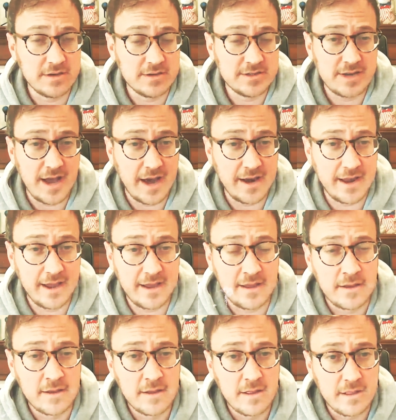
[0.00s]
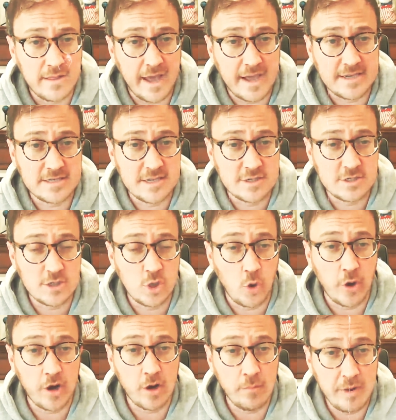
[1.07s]
is not a licensed
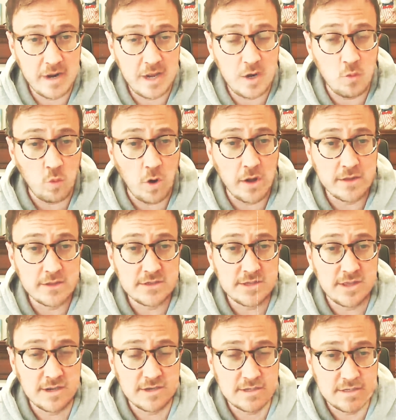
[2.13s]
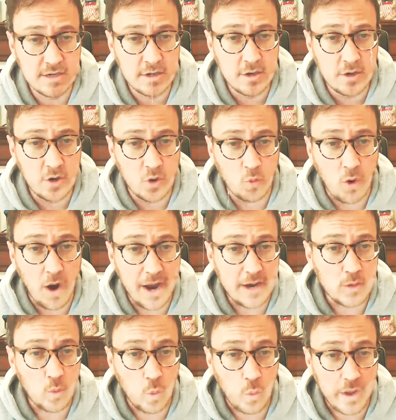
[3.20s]
lawyer, but he runs this
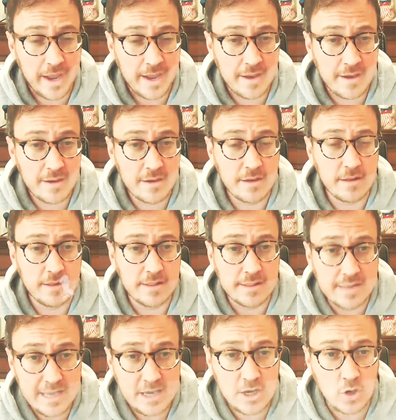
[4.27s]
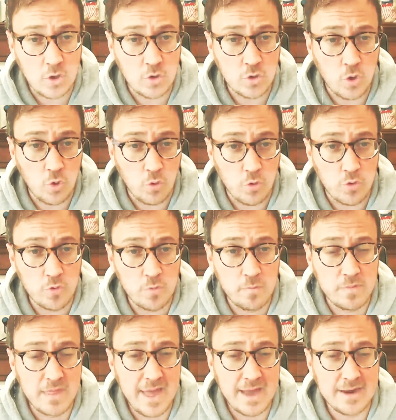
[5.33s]
right-wing legal group
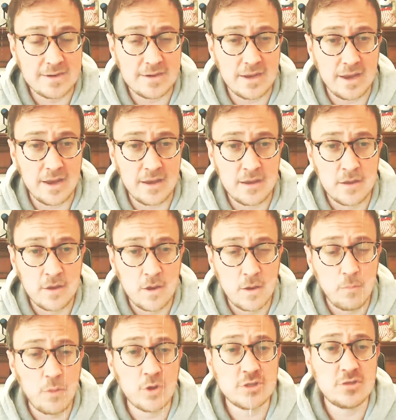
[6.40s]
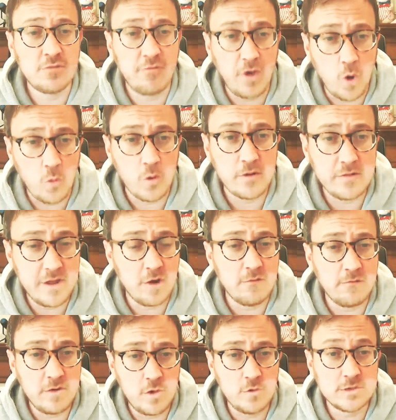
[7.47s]
that puts forward their
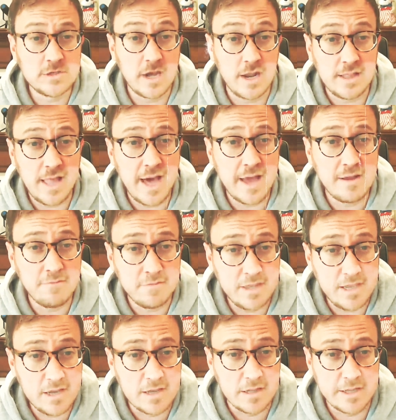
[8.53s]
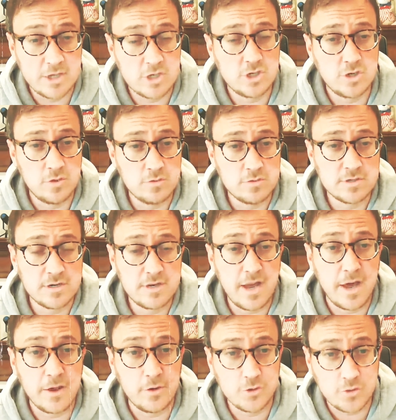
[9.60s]
views on a lot of legal issues, and
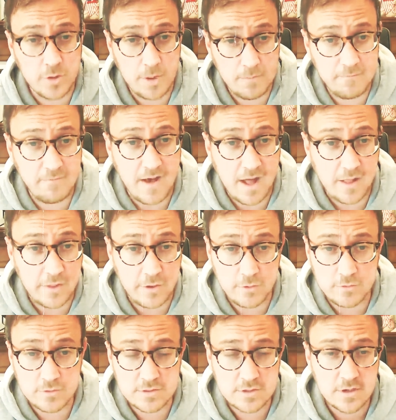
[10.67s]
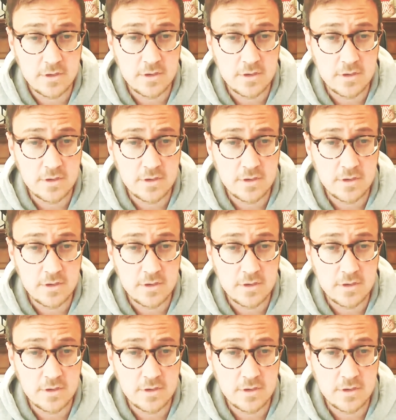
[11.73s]
Donald Trump follows